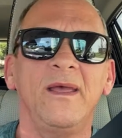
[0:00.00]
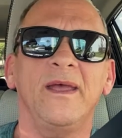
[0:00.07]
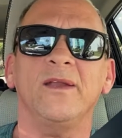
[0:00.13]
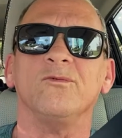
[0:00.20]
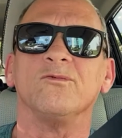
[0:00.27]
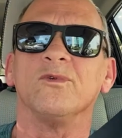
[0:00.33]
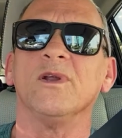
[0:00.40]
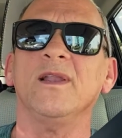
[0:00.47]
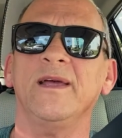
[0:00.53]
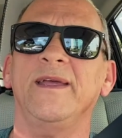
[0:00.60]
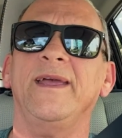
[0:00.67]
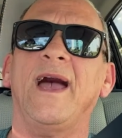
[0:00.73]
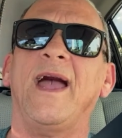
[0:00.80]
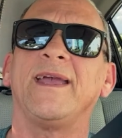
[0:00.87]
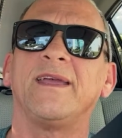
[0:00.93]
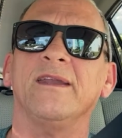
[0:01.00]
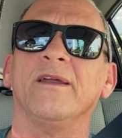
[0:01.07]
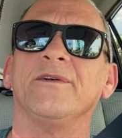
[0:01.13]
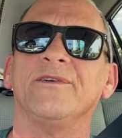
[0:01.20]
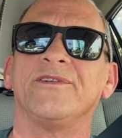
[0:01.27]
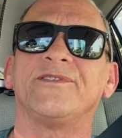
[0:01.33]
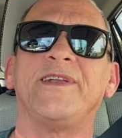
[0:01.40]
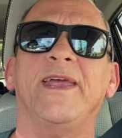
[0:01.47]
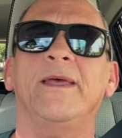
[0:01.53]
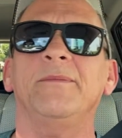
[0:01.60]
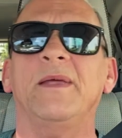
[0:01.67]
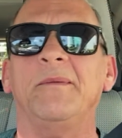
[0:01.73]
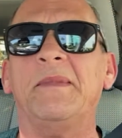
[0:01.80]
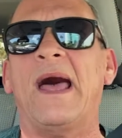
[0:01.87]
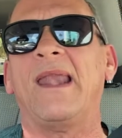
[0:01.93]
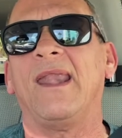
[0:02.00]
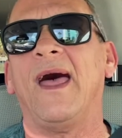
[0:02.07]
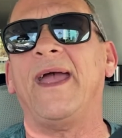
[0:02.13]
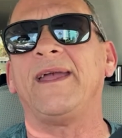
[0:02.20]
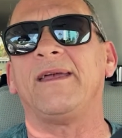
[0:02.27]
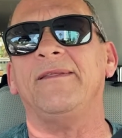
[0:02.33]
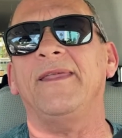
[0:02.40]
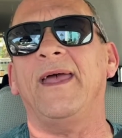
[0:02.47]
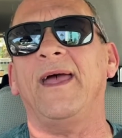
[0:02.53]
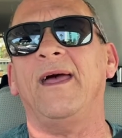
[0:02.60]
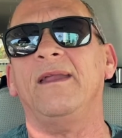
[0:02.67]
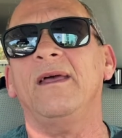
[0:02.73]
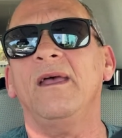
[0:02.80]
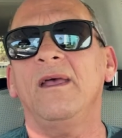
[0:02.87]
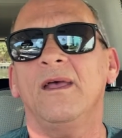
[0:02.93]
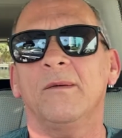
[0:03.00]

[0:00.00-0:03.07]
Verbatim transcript: and really, I can understand them not liking that.